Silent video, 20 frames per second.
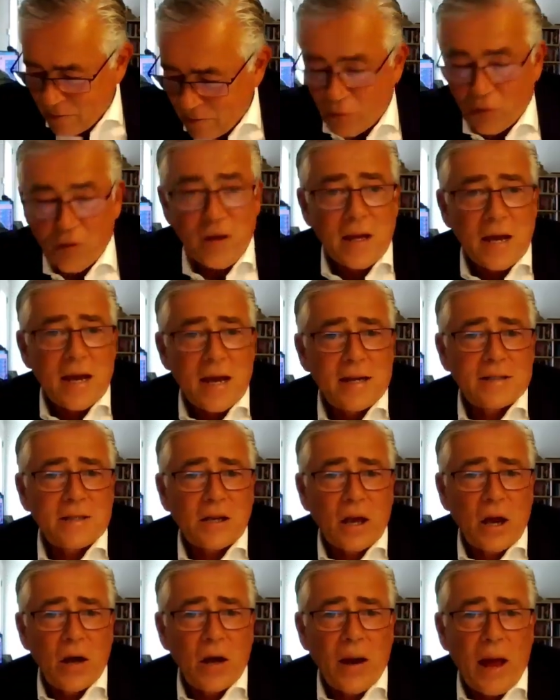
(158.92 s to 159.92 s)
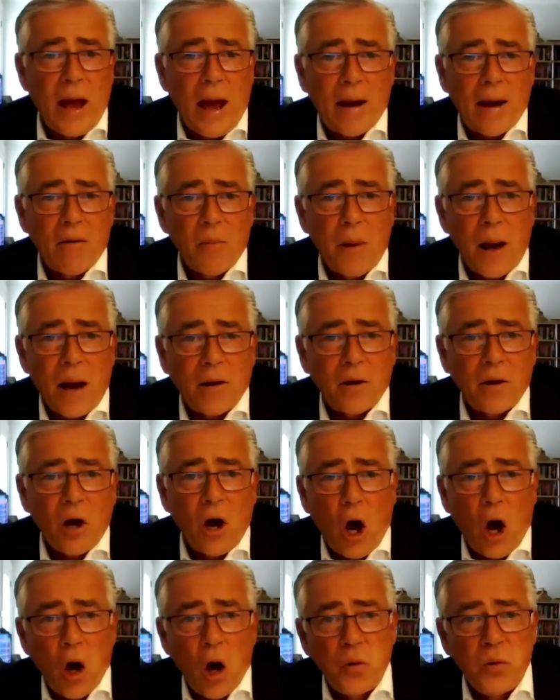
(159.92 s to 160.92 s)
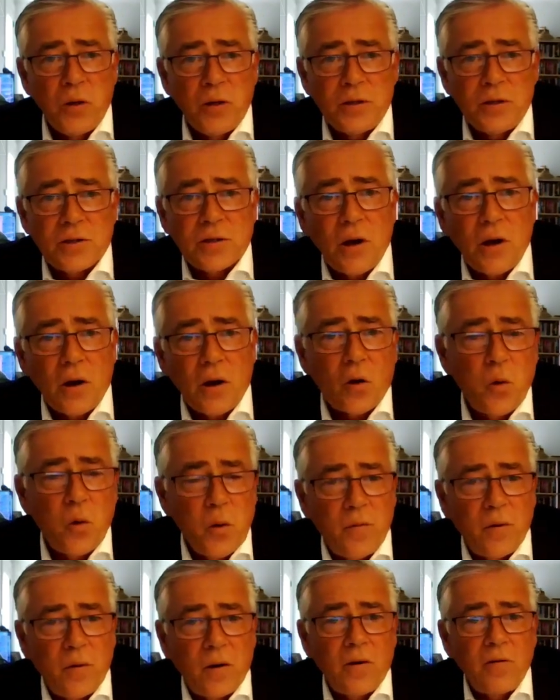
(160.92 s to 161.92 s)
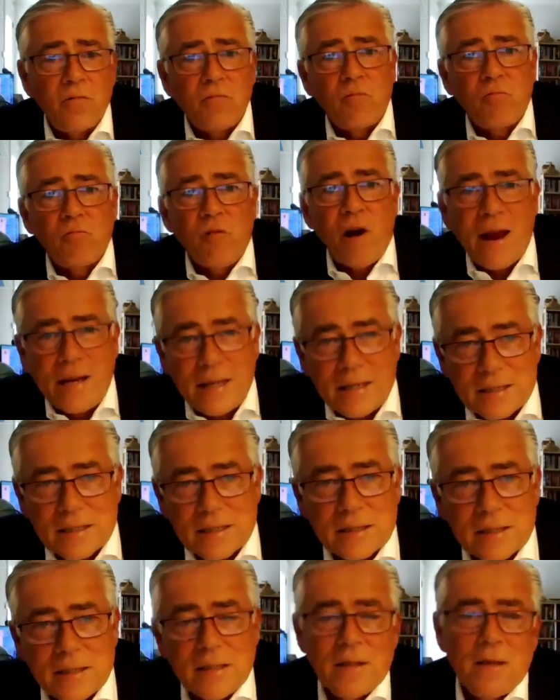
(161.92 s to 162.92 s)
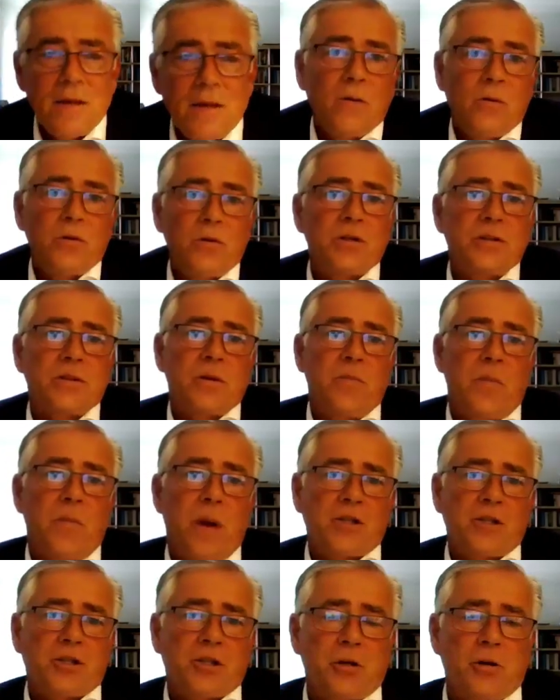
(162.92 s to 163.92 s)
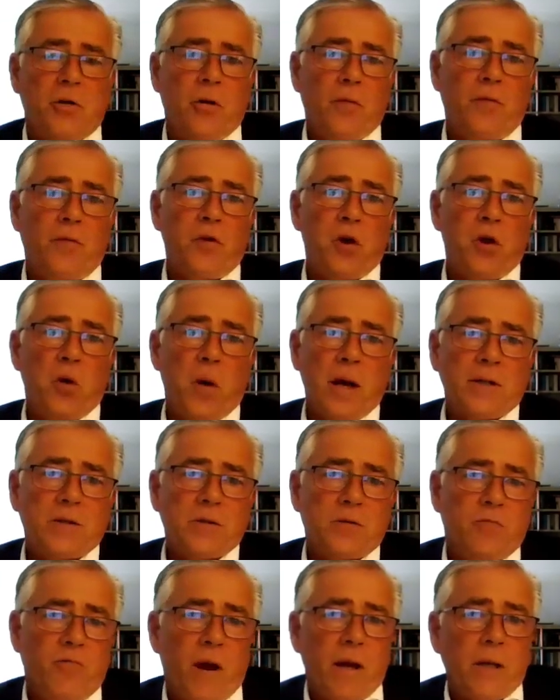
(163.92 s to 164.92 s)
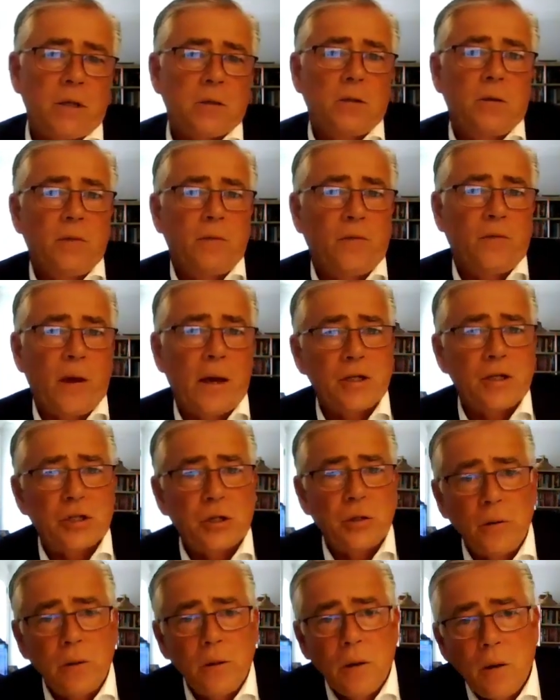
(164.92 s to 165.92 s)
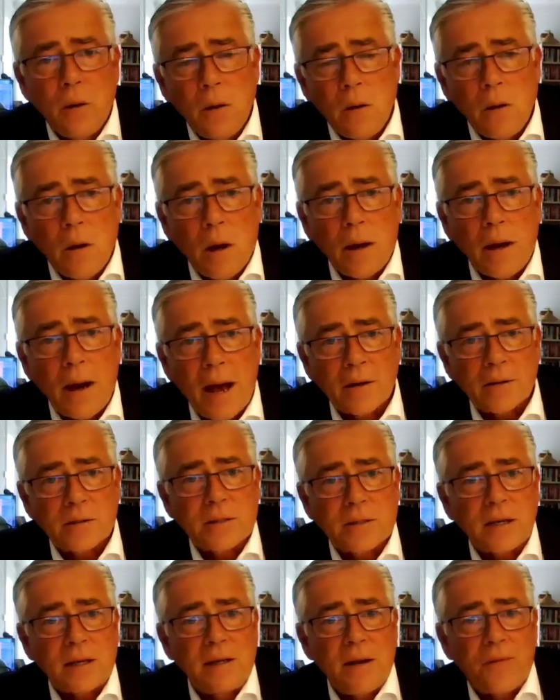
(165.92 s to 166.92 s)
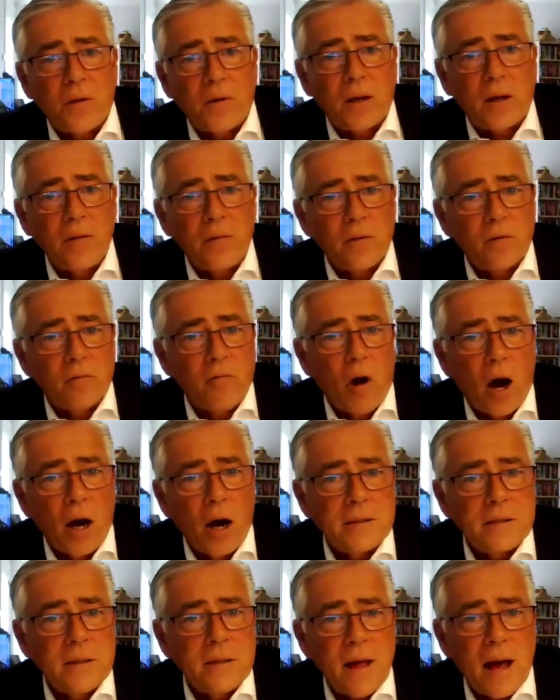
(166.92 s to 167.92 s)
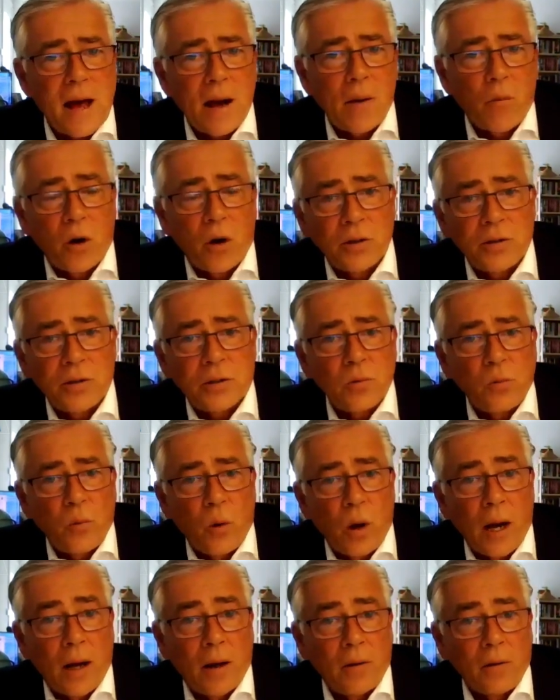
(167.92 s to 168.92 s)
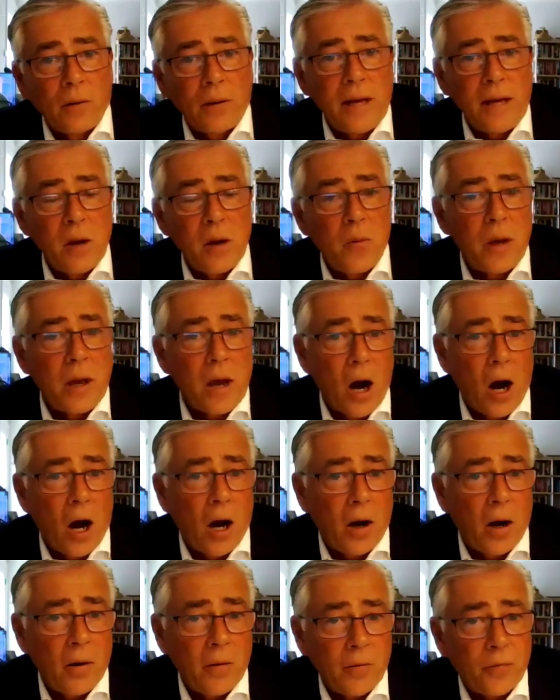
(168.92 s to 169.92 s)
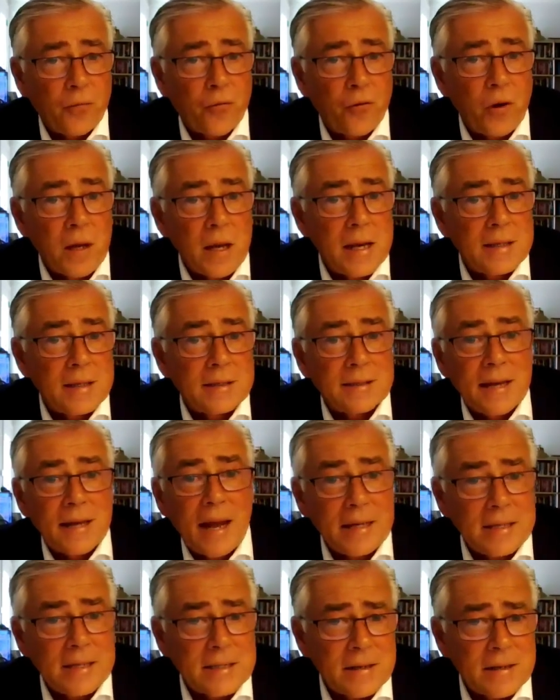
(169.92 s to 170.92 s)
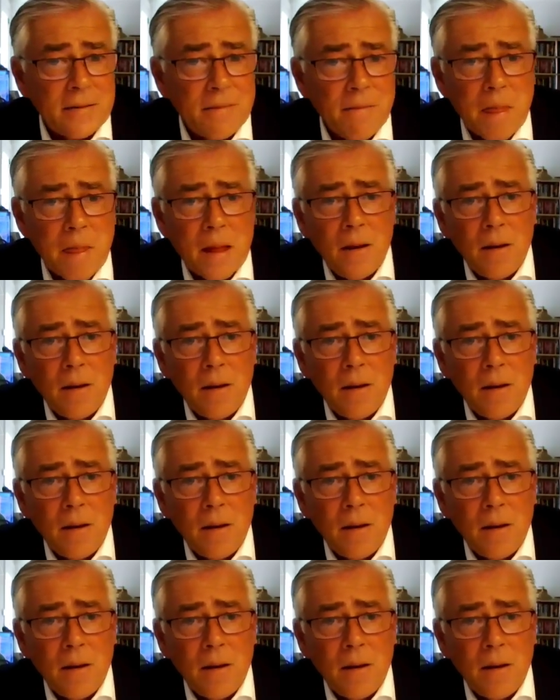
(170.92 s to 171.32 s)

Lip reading: 3 years ago now about owner's equivalent rent, which is a measure of US rental inflation, and how significant the rise in that was. Well, here we are 3 years later,